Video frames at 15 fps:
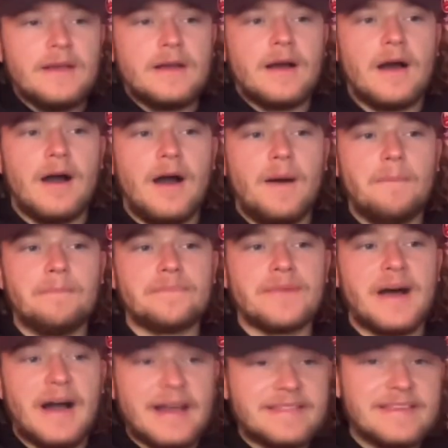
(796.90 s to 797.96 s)

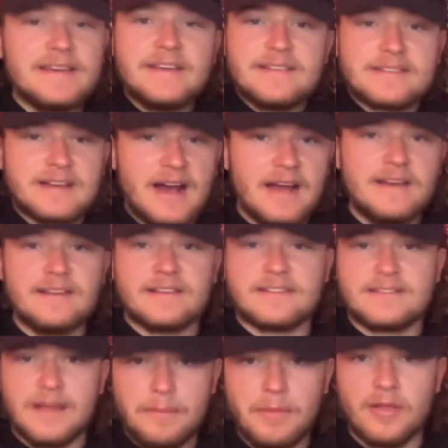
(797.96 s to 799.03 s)
I think it's kind of
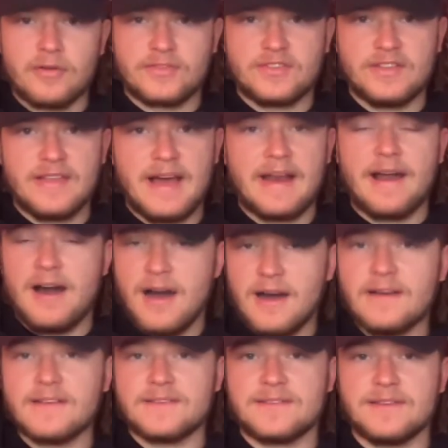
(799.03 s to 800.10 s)
similar to that,
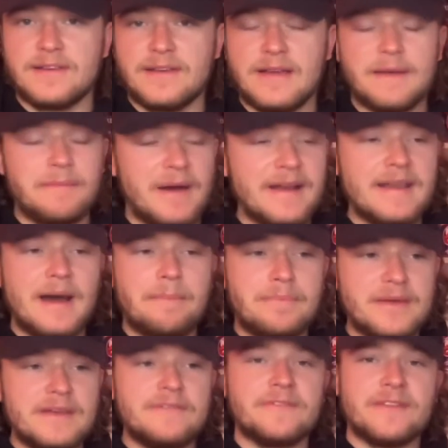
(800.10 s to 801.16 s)
honestly. It might not
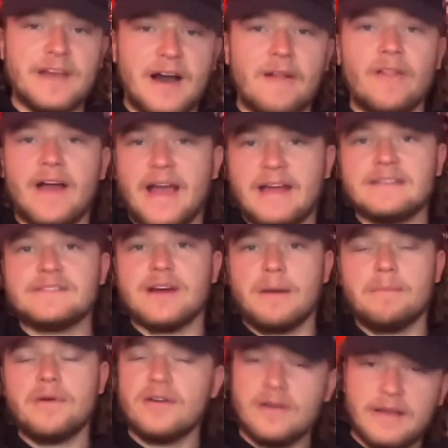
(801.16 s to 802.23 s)
be Fiala and
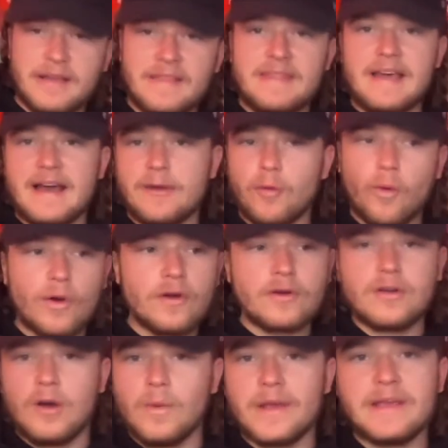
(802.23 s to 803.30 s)
Dumba in that order
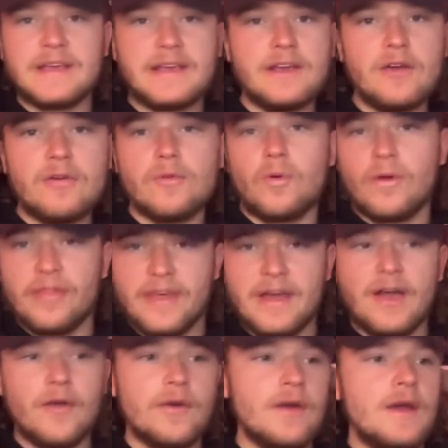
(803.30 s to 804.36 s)
going here or
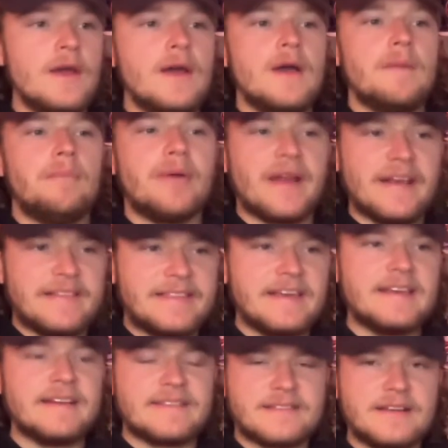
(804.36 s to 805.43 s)
there, but I
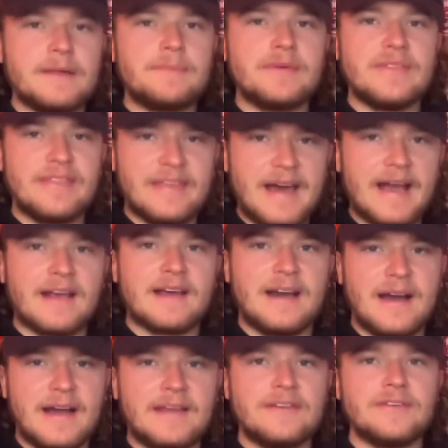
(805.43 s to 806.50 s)
think it's going to be that
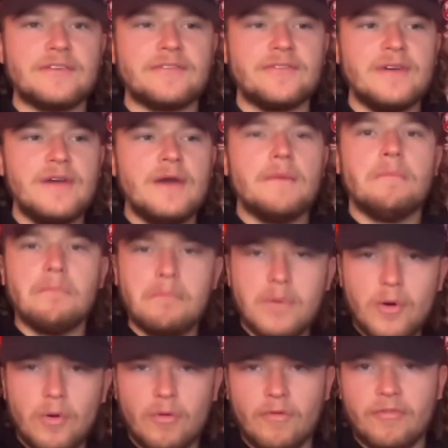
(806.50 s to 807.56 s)
kind of
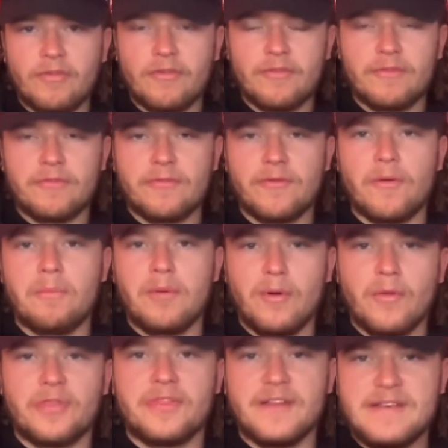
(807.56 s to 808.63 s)
move for
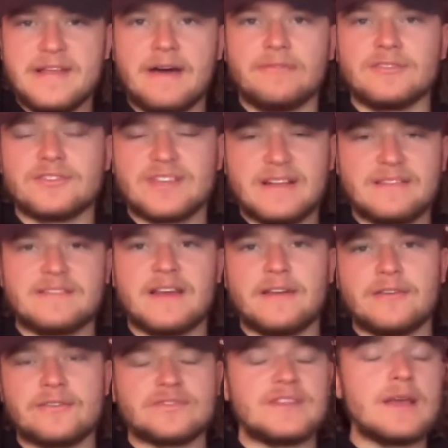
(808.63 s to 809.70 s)
both the Devils and
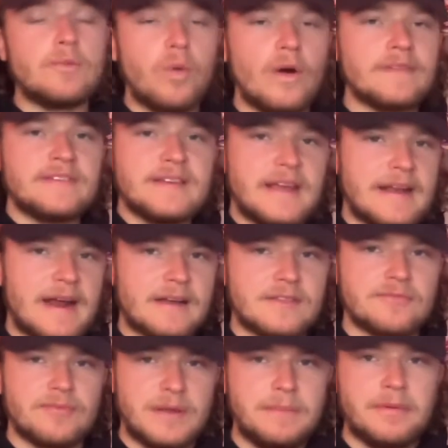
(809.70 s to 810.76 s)
Senators. They want to get out of
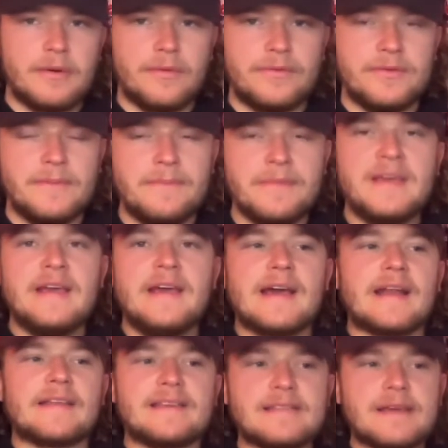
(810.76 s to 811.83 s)
the rebuild.
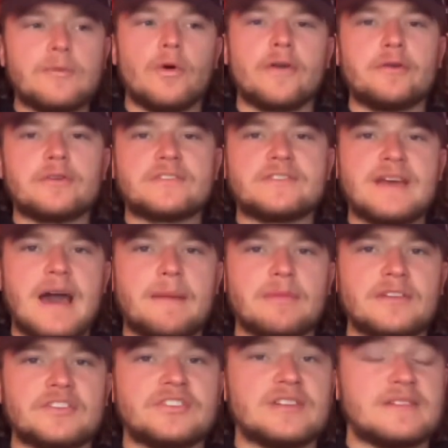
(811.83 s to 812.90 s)
And I think they want to
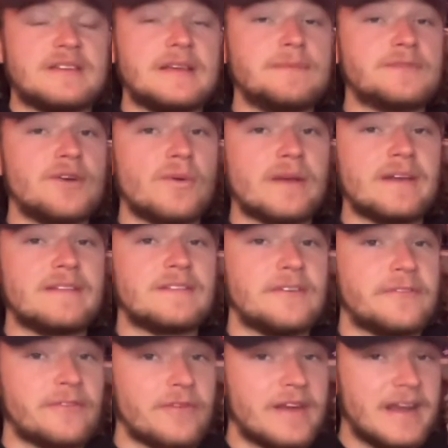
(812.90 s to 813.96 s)
establish to teams going into
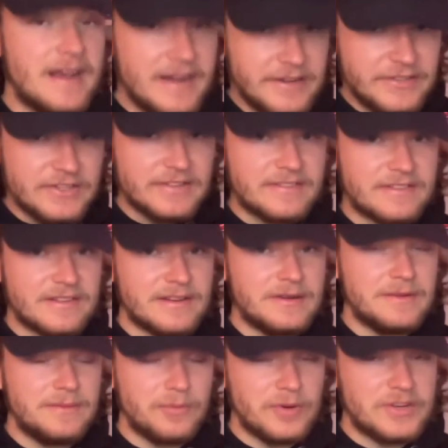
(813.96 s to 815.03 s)
free
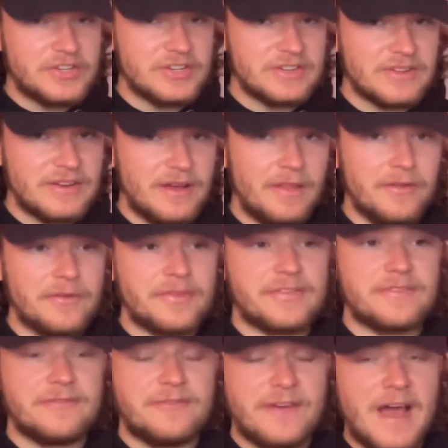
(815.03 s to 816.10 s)
agency, which is another
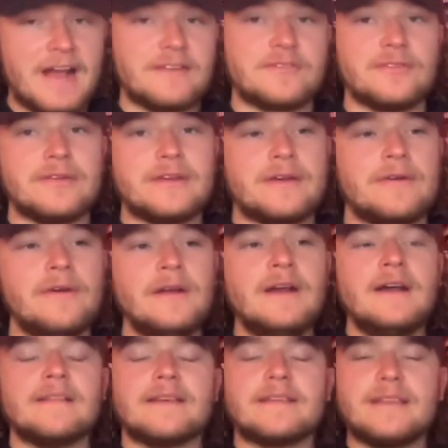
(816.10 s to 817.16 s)
factor here.
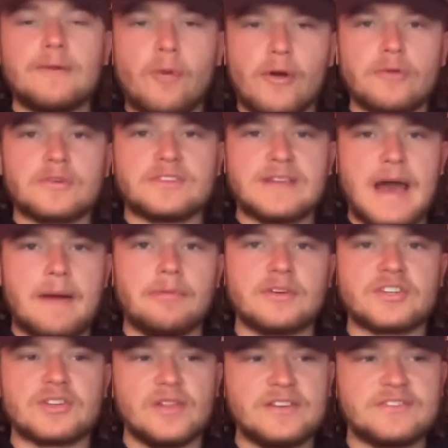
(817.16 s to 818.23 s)
I think they want to
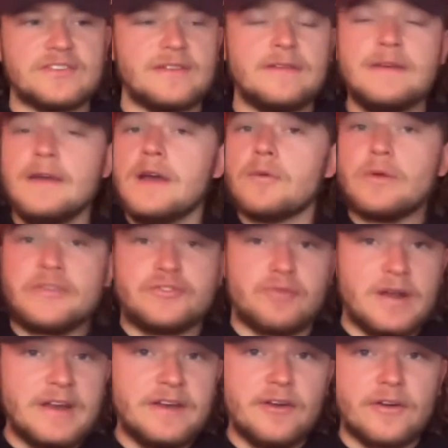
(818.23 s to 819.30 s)
establish, listen, we
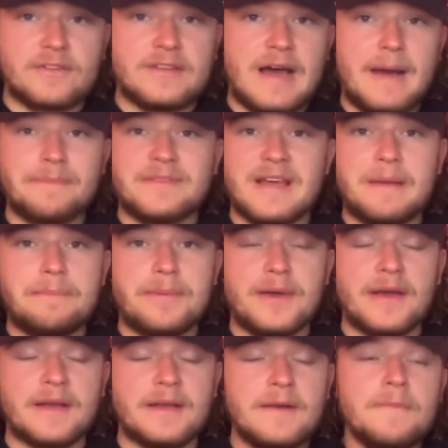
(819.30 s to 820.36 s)
traded our top 10
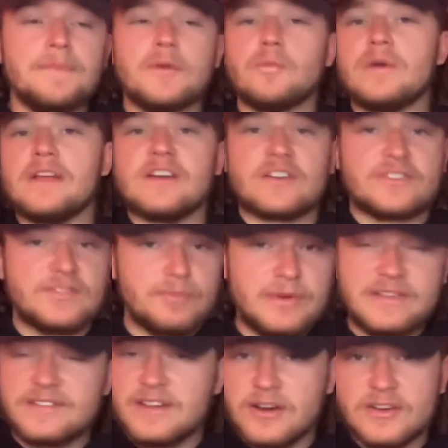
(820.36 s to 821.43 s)
pick. We
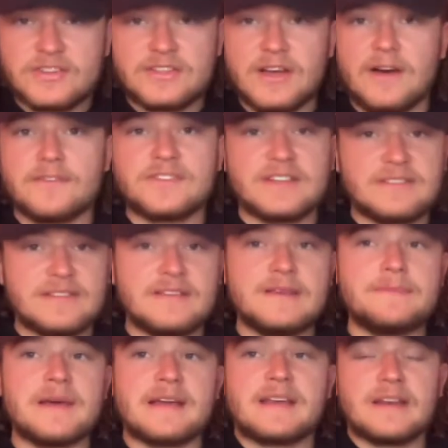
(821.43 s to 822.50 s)
see ourselves as a
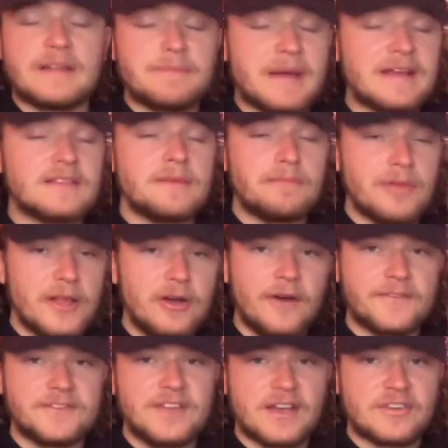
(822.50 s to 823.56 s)
team that can make the
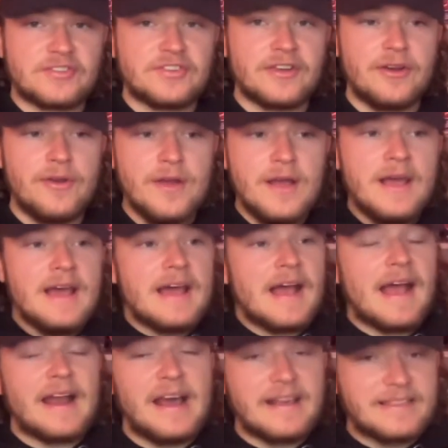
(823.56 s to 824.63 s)
playoffs next year.
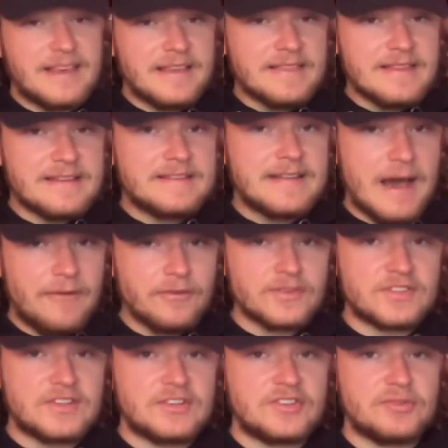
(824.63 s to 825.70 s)
And I think the
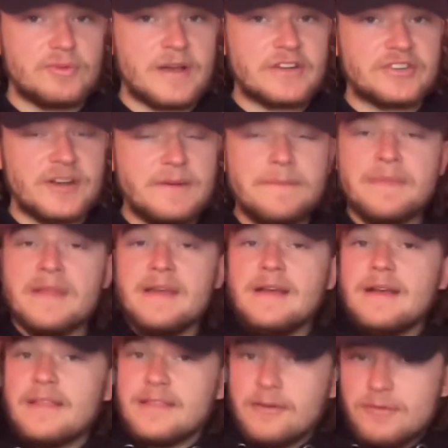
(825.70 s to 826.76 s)
Devils situation,
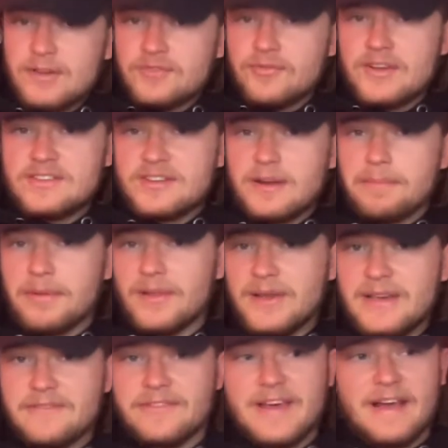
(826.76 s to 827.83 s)
there is reason to
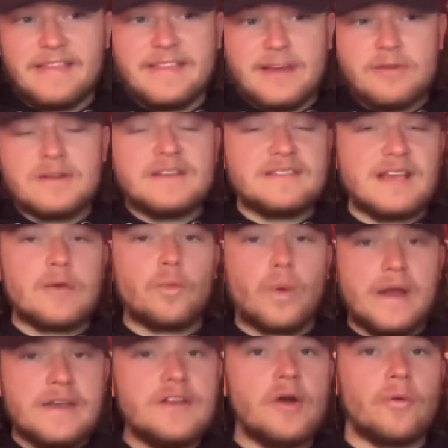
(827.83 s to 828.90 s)
believe that there is a
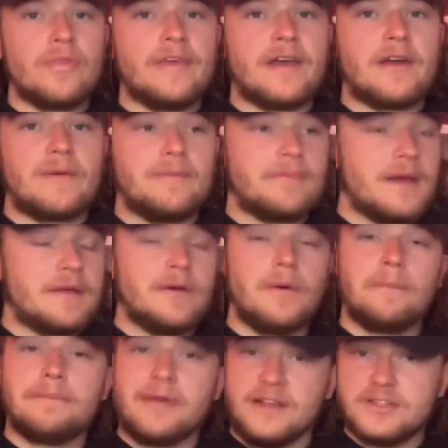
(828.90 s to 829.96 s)
window there. You know,
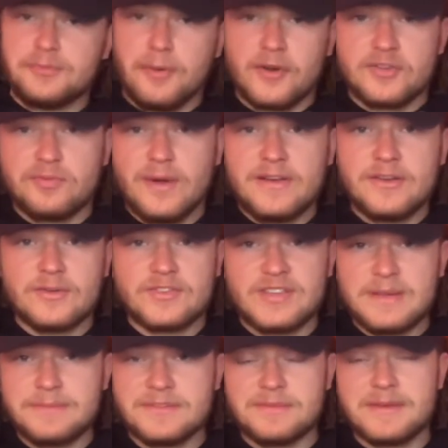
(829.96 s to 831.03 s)
Pittsburgh's window
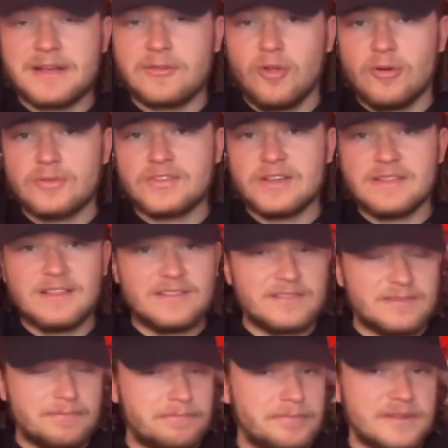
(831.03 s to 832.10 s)
seems to be closing
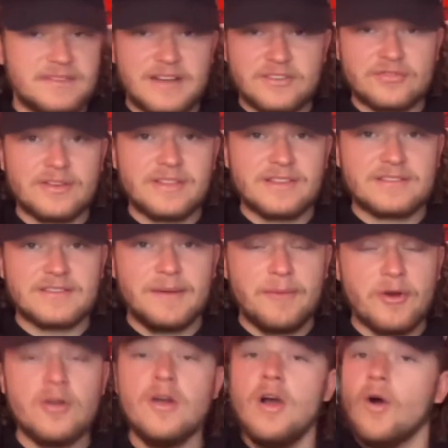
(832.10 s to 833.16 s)
this
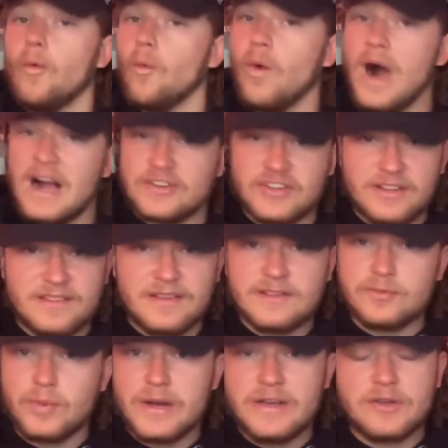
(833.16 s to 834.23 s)
summer.
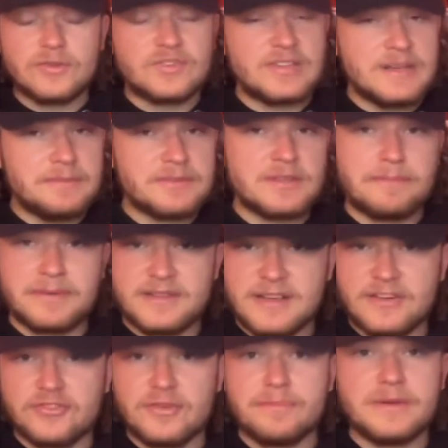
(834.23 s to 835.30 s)
Washington's window seems to
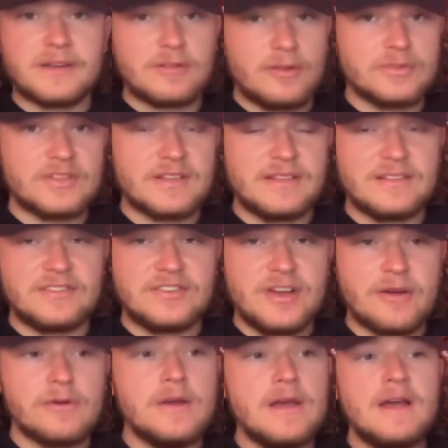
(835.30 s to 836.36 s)
potentially be closing this
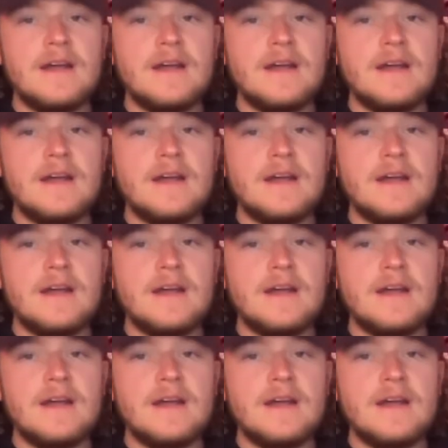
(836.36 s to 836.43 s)
year.